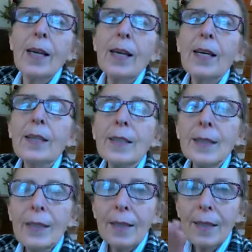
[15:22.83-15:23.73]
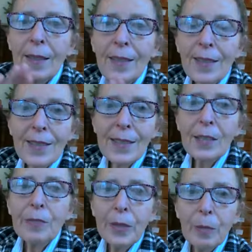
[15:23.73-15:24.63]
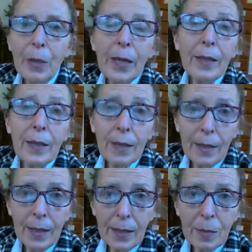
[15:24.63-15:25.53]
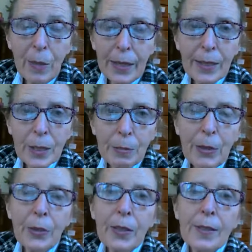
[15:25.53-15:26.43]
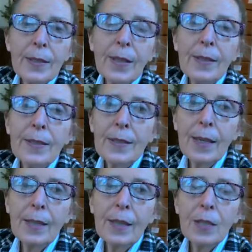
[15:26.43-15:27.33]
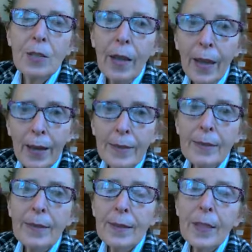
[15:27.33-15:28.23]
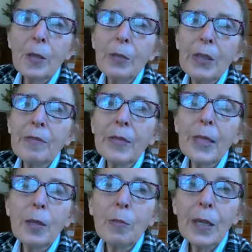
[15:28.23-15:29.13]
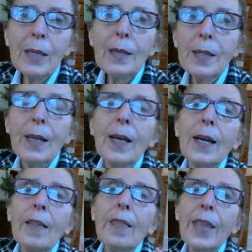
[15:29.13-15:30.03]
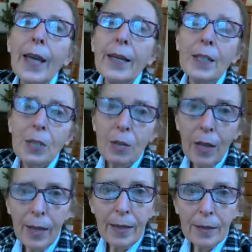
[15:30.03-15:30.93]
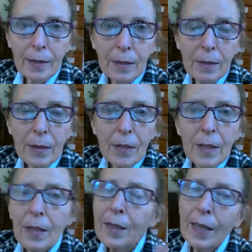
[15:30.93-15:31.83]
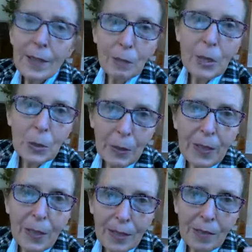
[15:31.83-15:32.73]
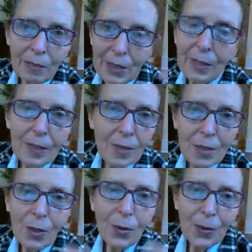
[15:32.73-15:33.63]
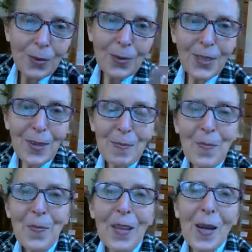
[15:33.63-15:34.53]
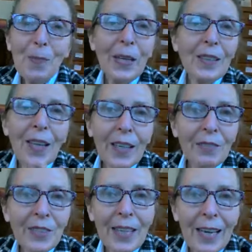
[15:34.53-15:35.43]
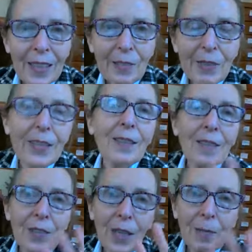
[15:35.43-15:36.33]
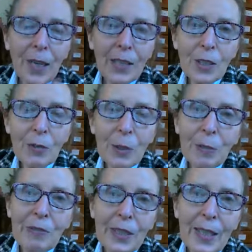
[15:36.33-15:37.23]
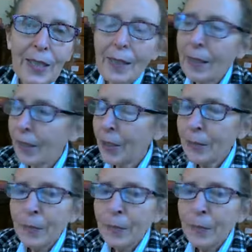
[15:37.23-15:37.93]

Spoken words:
and it's easier for the body, in my experience and understanding, to handle a little bit of lean meat than to handle, and that is me speaking as a vegan, so but not a fanatic vegan, so I don't want to be fanatic here.